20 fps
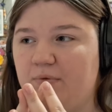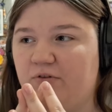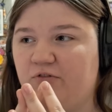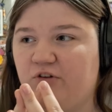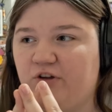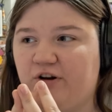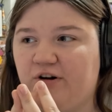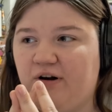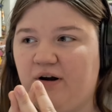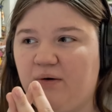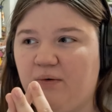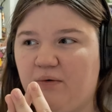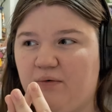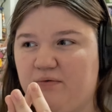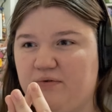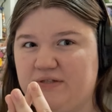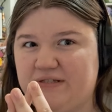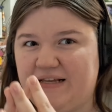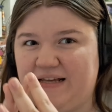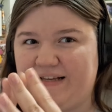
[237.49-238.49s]
figure out
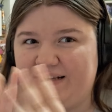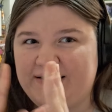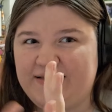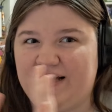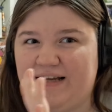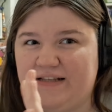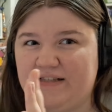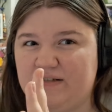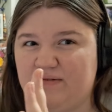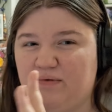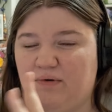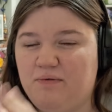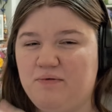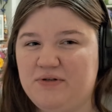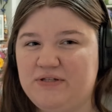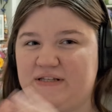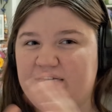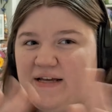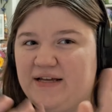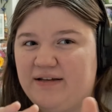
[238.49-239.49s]
what was getting signs and what
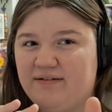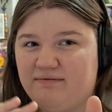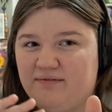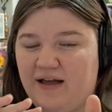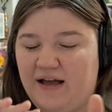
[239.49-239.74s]
was getting